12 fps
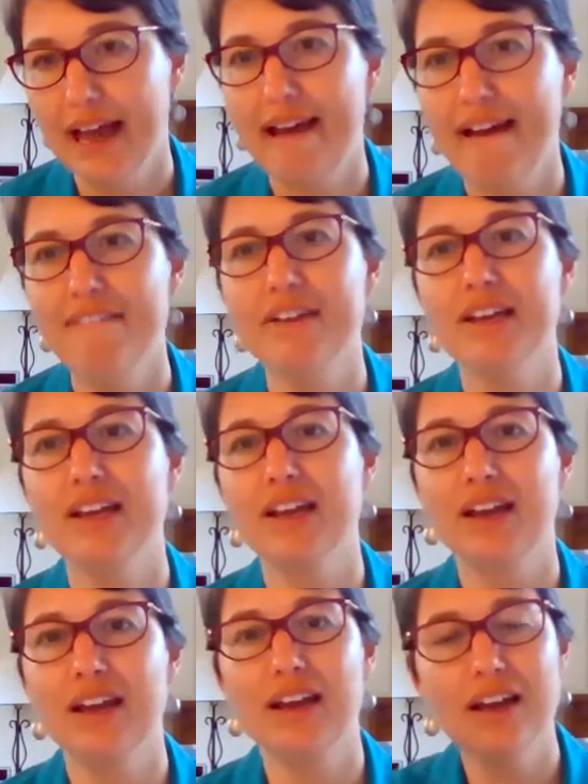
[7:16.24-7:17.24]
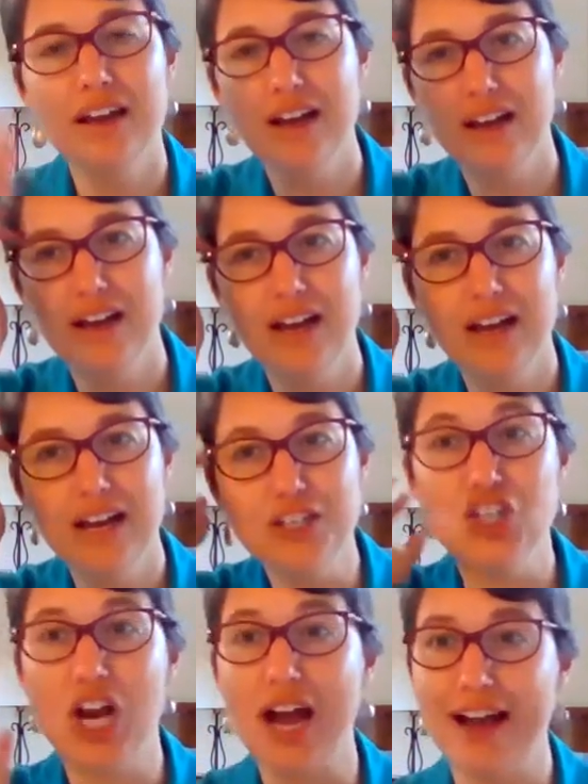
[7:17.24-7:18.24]
having a
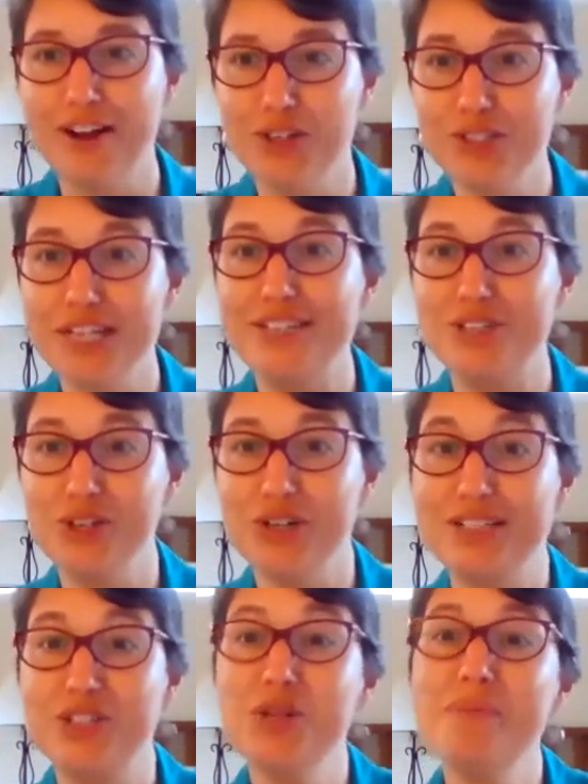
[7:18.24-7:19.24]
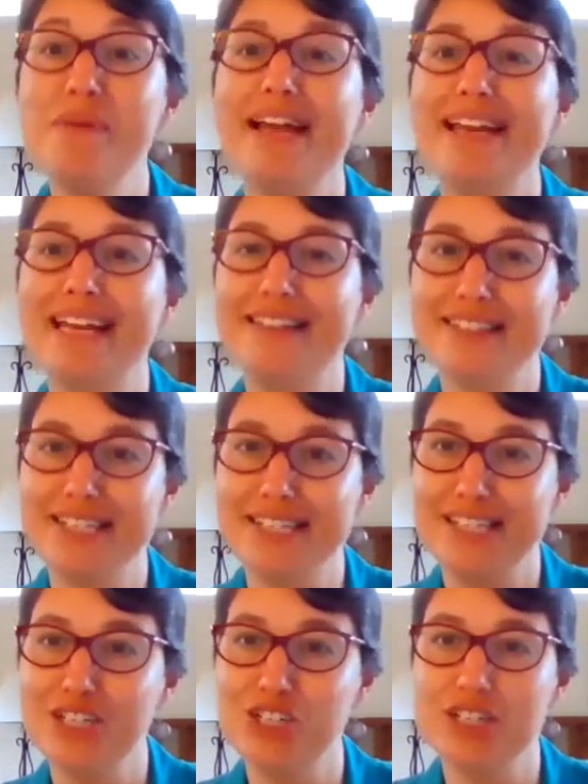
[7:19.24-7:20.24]
child, as you're making the
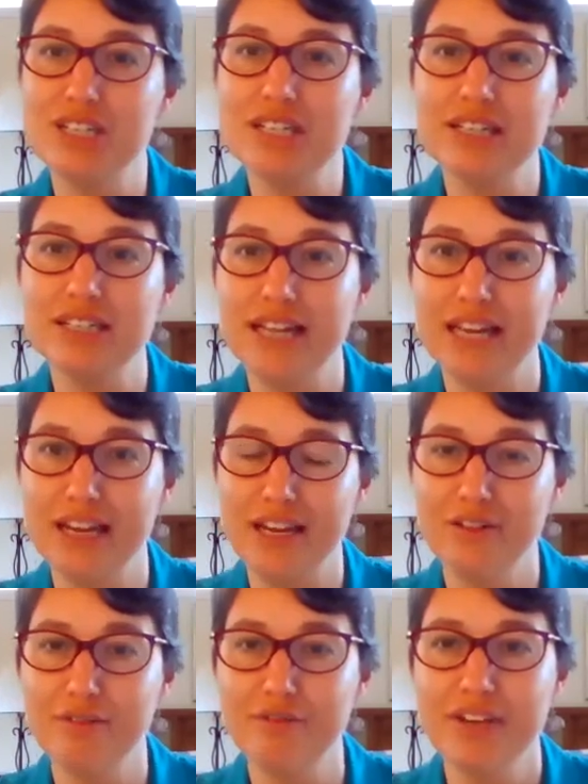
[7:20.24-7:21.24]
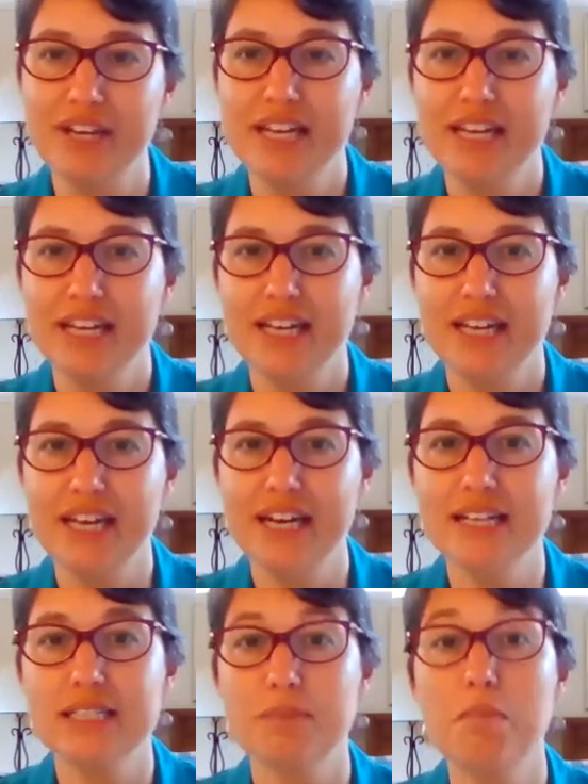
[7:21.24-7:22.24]
decision to leave, it
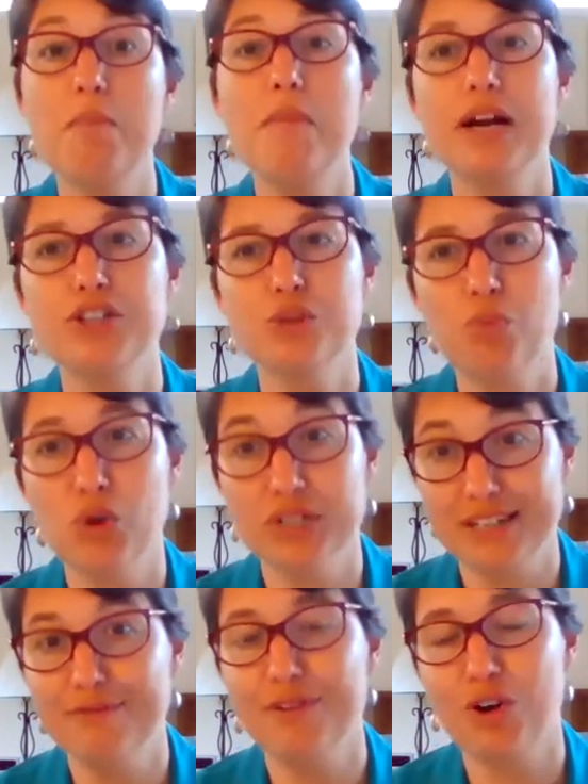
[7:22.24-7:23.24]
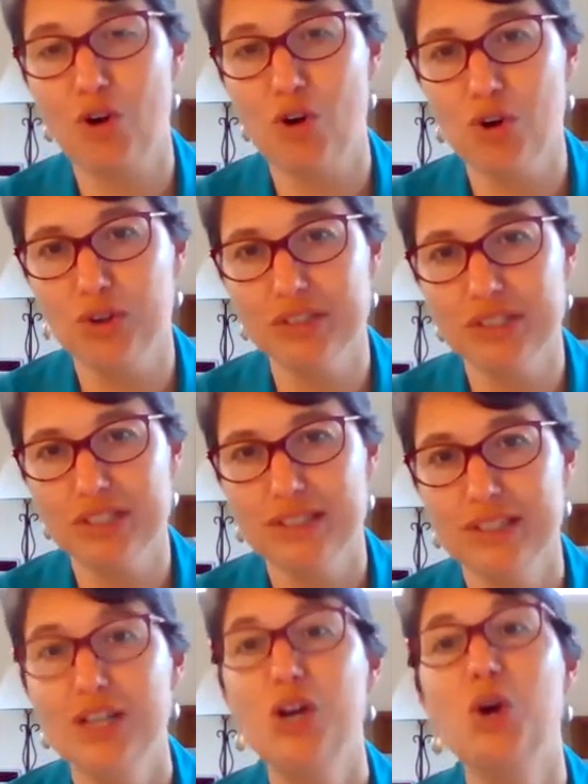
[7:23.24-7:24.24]
is much more difficult
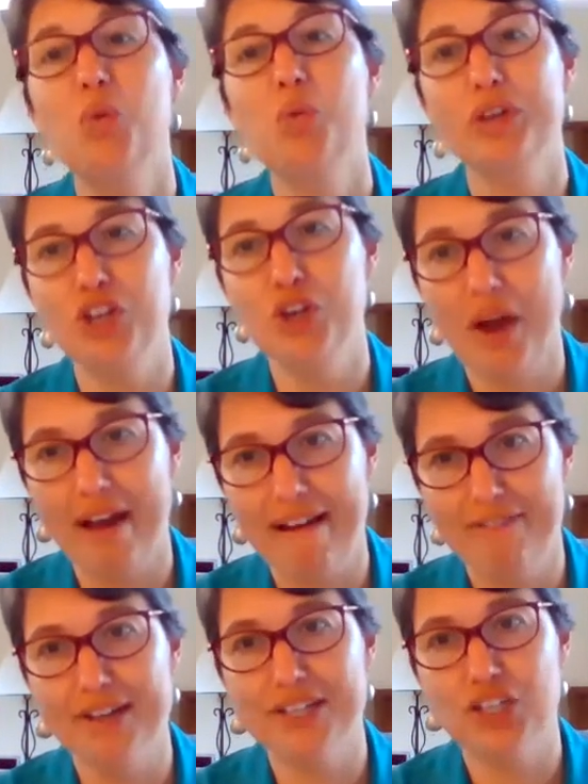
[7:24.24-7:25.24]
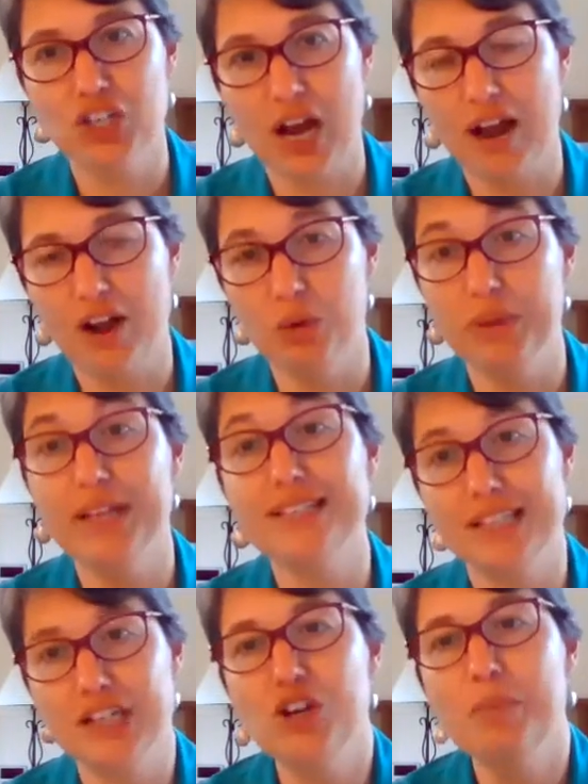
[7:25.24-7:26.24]
when you have a child, because
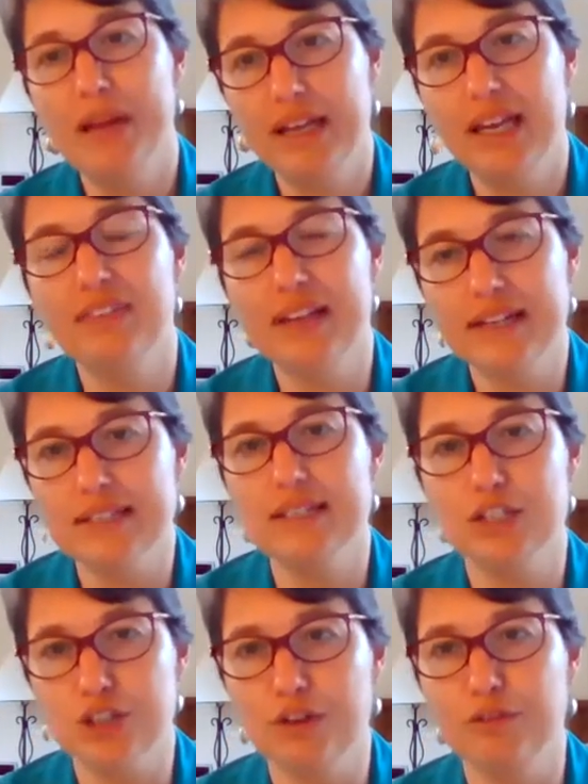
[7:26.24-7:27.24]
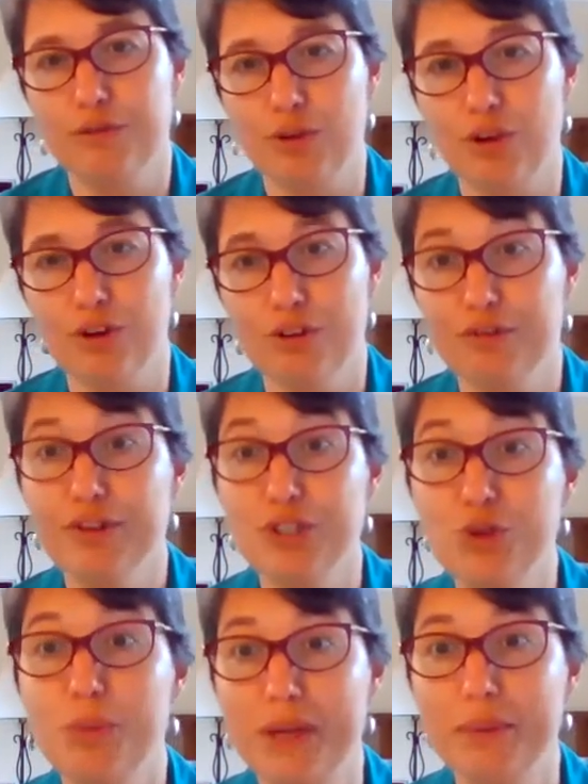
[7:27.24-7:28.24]
then you're making that decision for
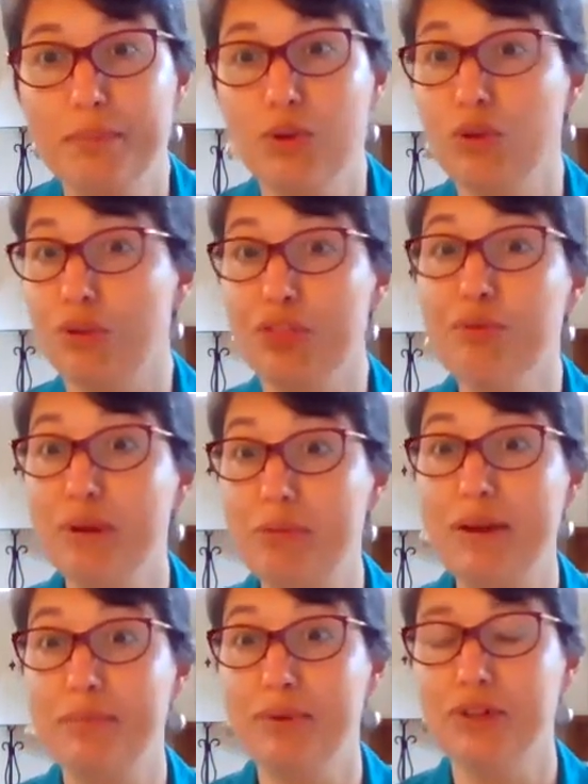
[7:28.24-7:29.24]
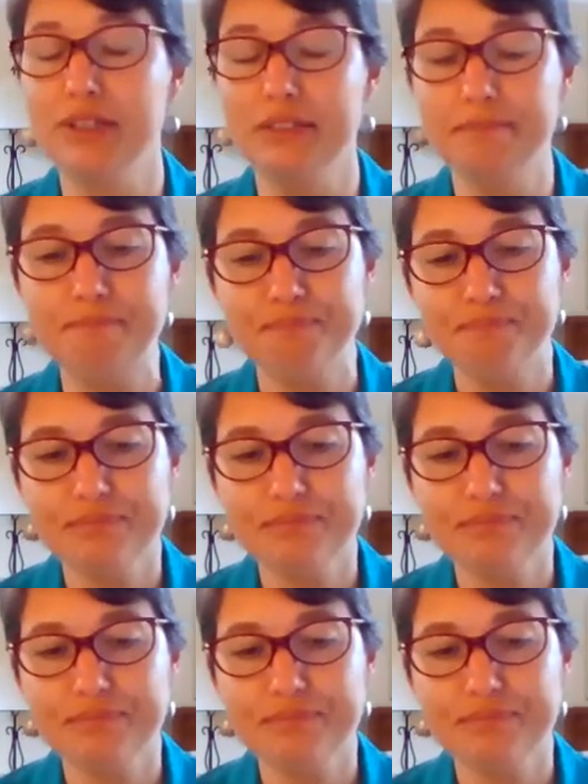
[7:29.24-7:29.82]
2 people or 3 people. And